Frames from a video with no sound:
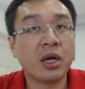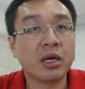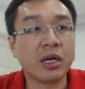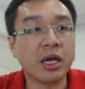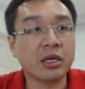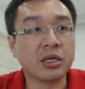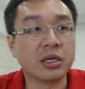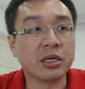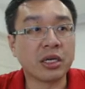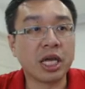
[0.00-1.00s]
Then
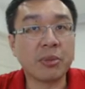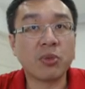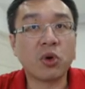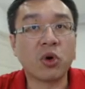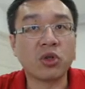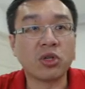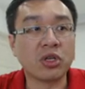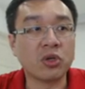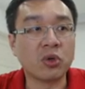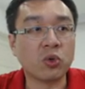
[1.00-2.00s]
the game
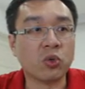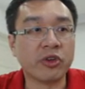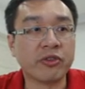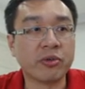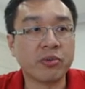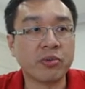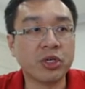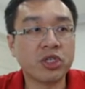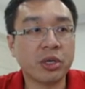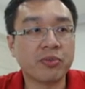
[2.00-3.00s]
continue with
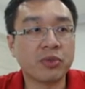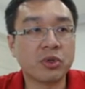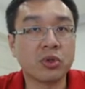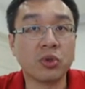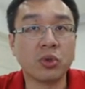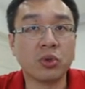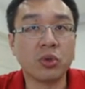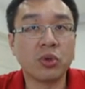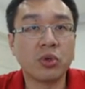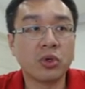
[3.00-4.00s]
bishop to
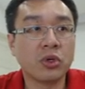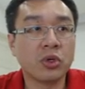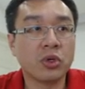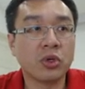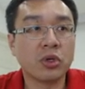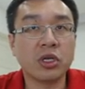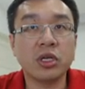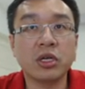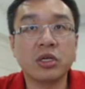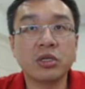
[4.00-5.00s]

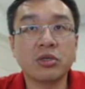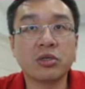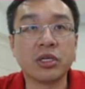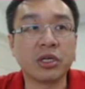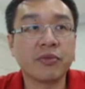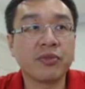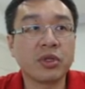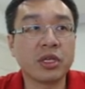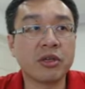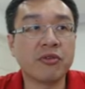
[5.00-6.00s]
e3.
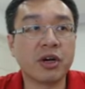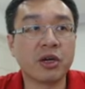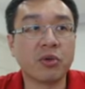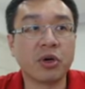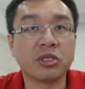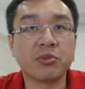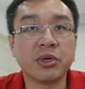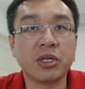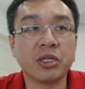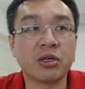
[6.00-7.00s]
e5 was
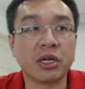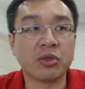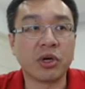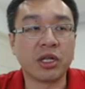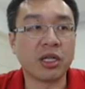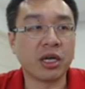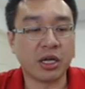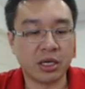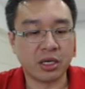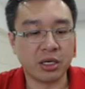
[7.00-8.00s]
played trying to attack
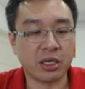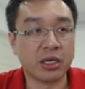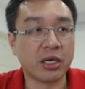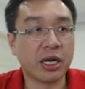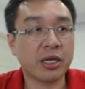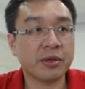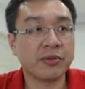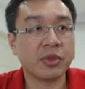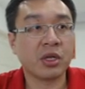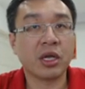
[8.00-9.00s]
the knight.
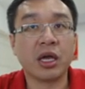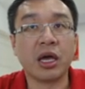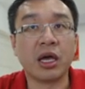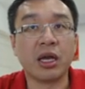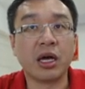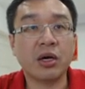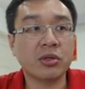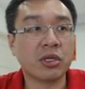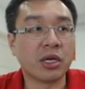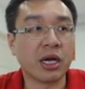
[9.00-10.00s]
And now
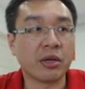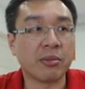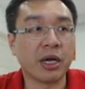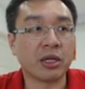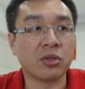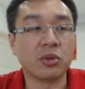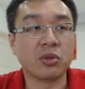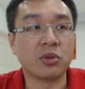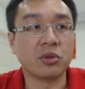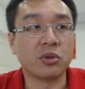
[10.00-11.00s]
the knight back
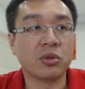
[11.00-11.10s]
to